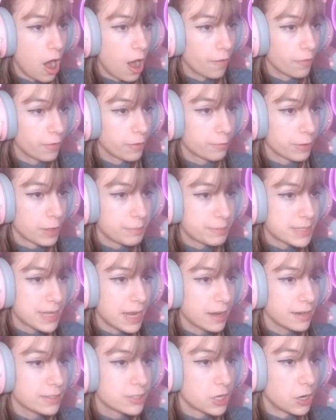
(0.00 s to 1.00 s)
On the flip
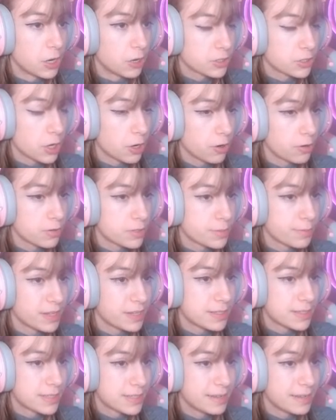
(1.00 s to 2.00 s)
side,
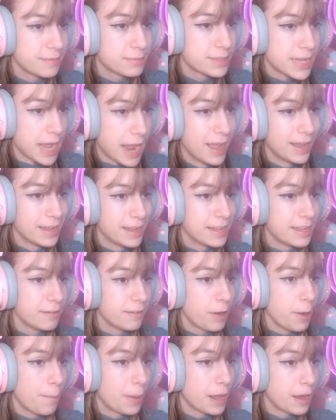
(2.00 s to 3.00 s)
Songsorrows seem tame,
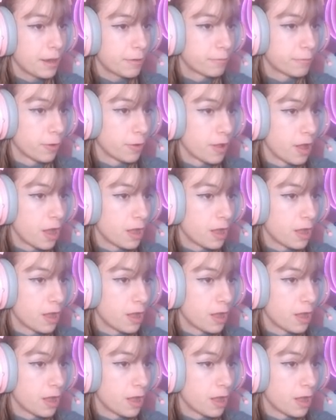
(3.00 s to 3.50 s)
even pitiful,